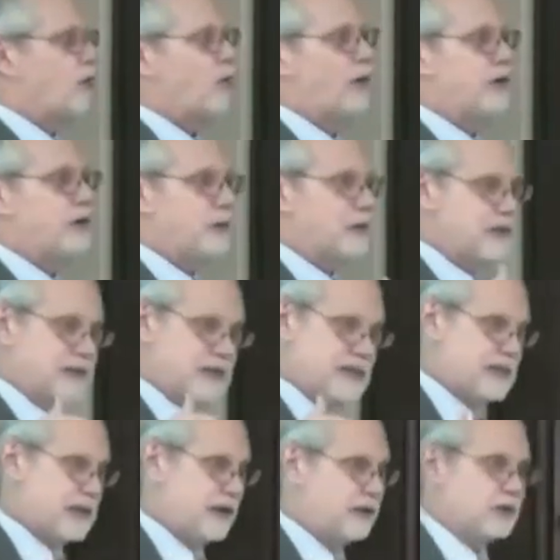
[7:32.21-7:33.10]
or you can
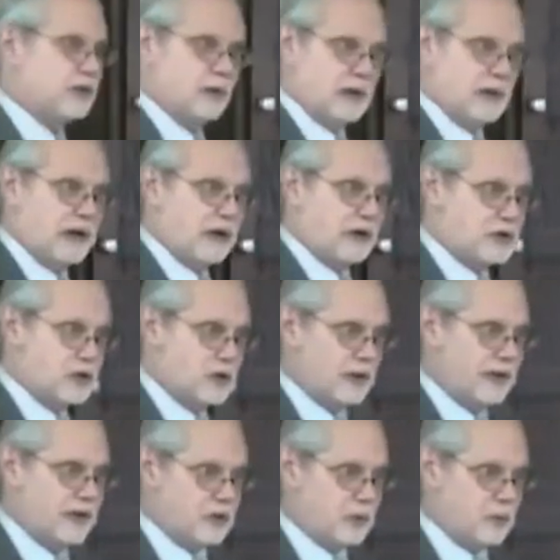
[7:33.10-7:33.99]
sell to a larger
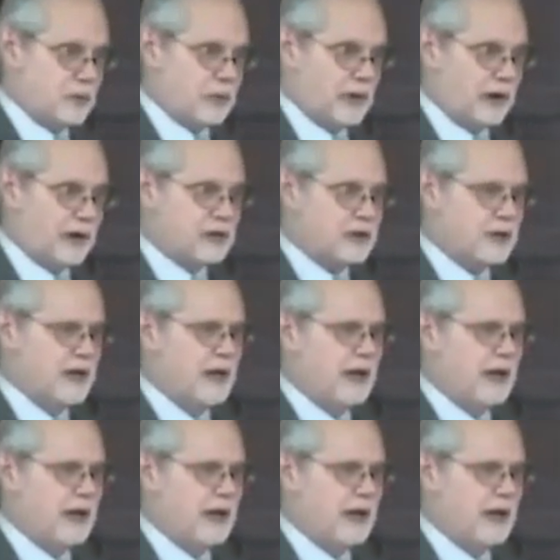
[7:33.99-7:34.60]
enterprise.